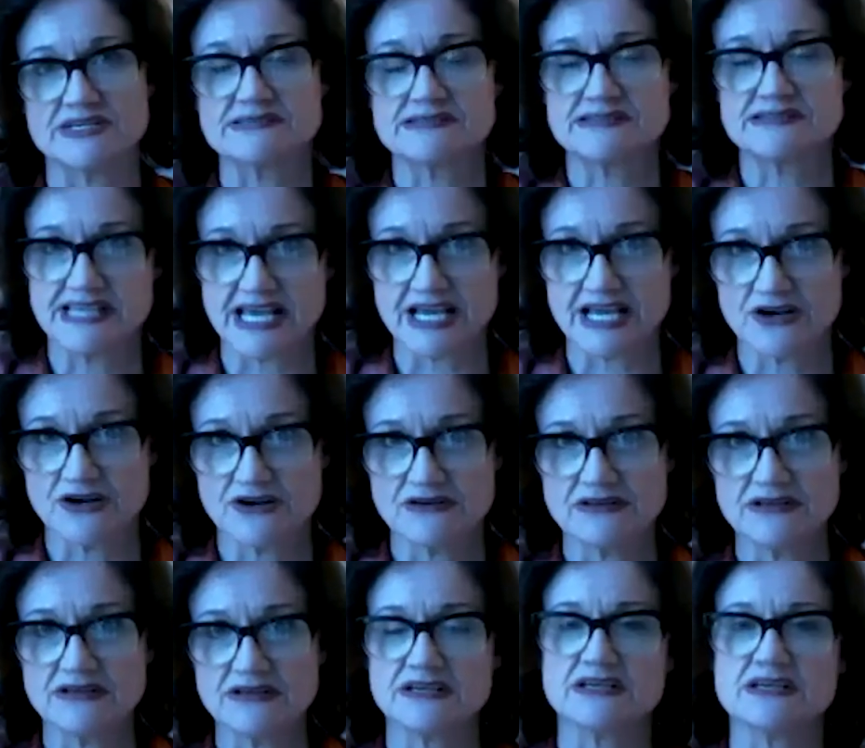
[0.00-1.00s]
is
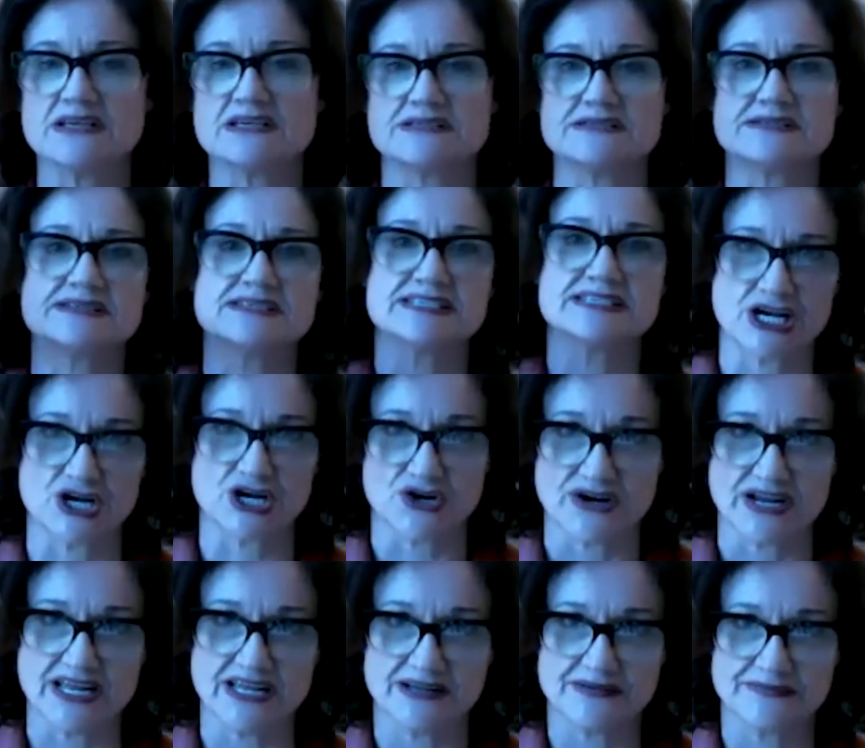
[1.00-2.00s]
scared is
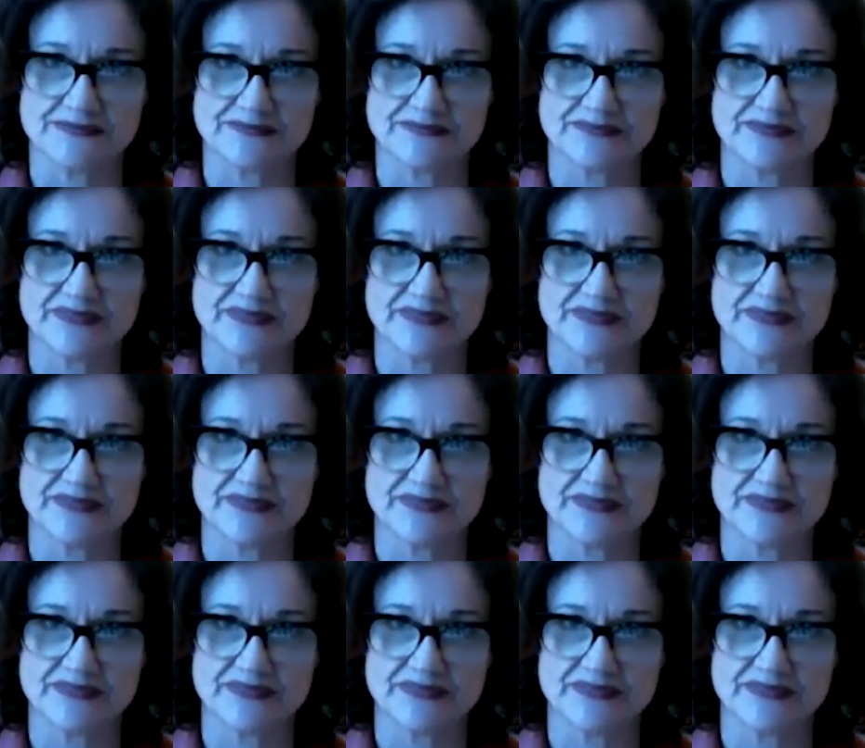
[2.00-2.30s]
scary.